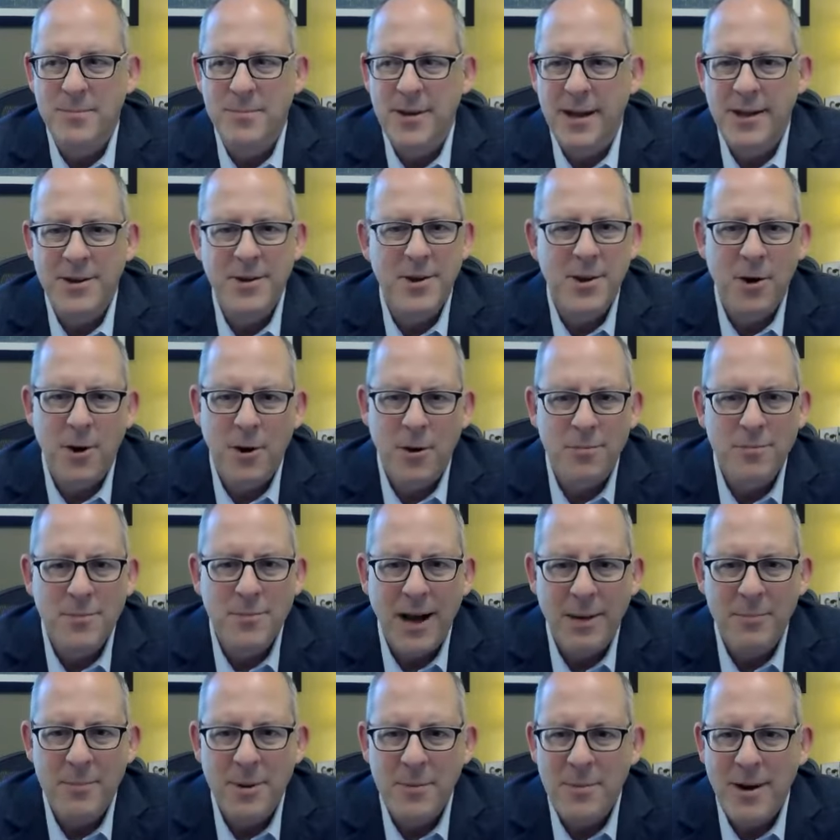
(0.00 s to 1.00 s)
And
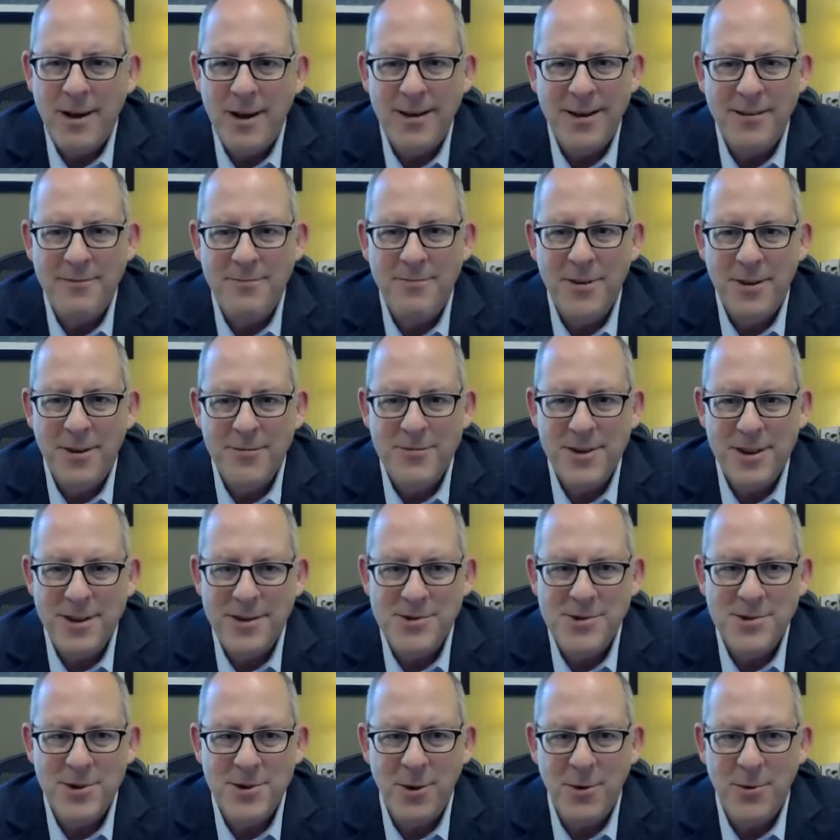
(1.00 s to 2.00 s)
I'm in my late 50s,
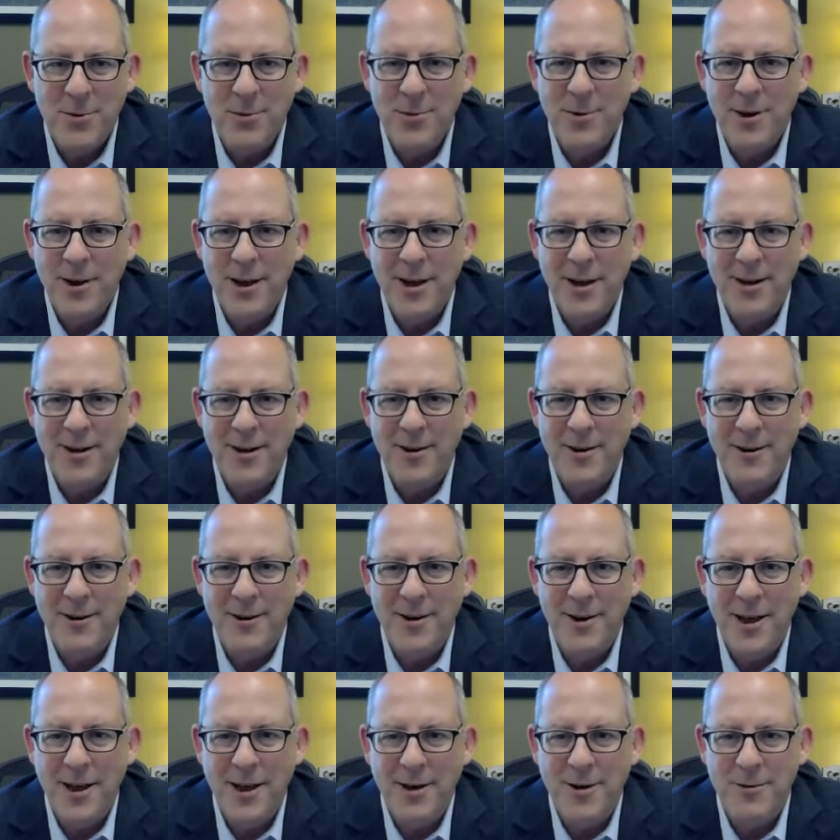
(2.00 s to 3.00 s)
so a
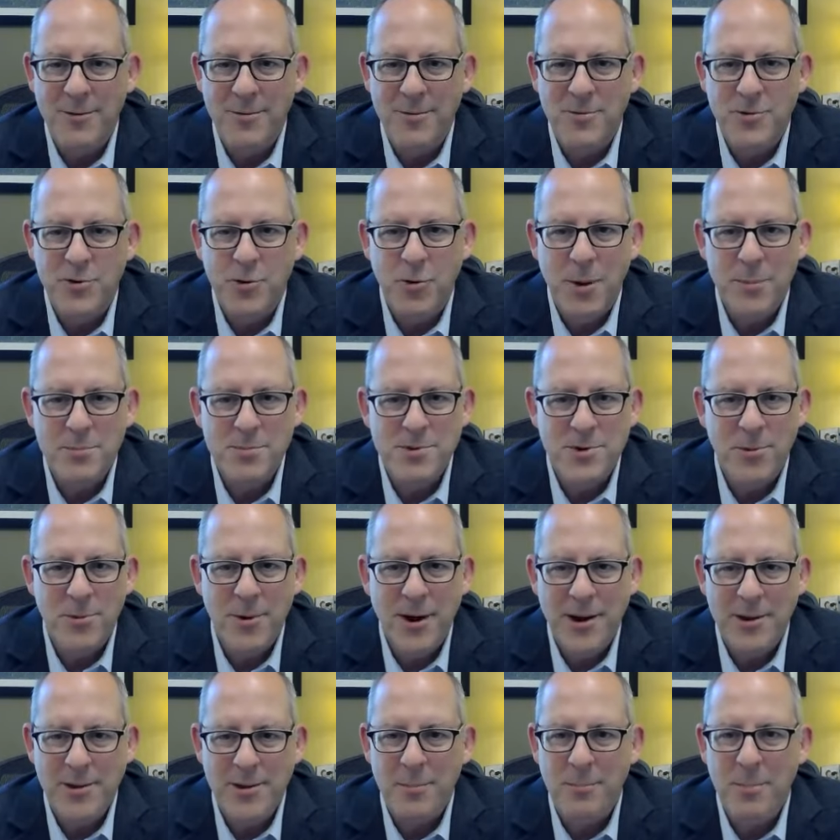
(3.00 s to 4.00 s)
lot of trips
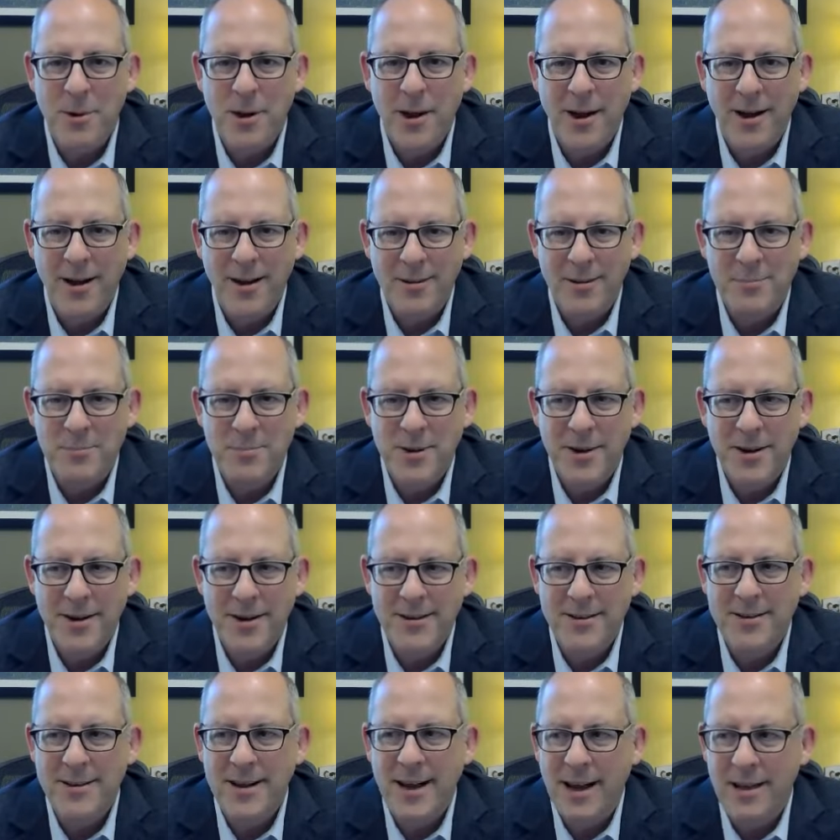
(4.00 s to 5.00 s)
around the block,
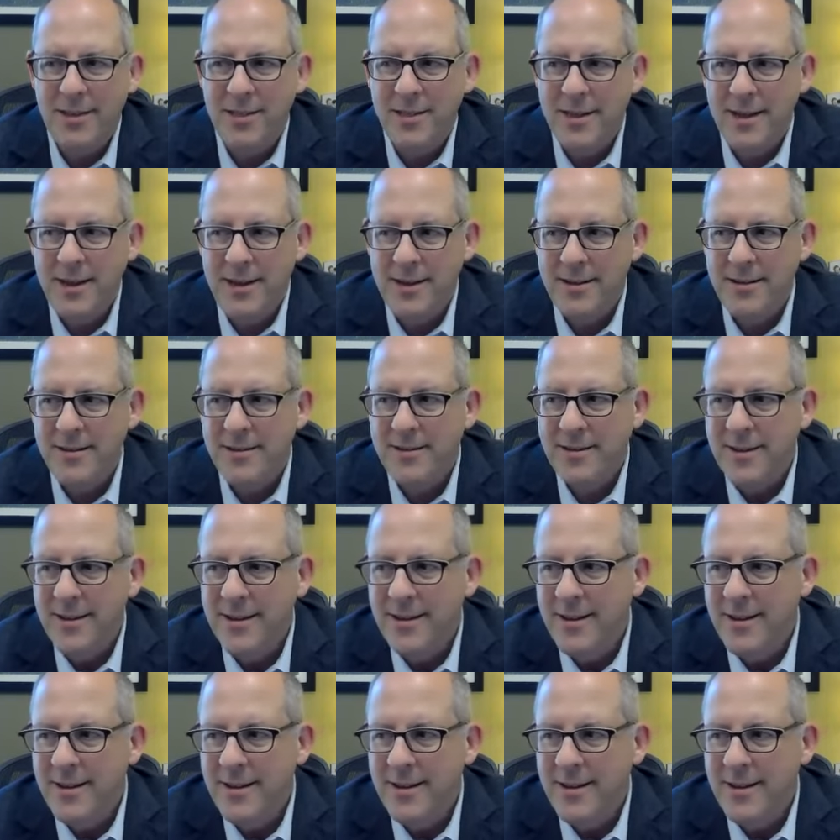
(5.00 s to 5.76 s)
but I think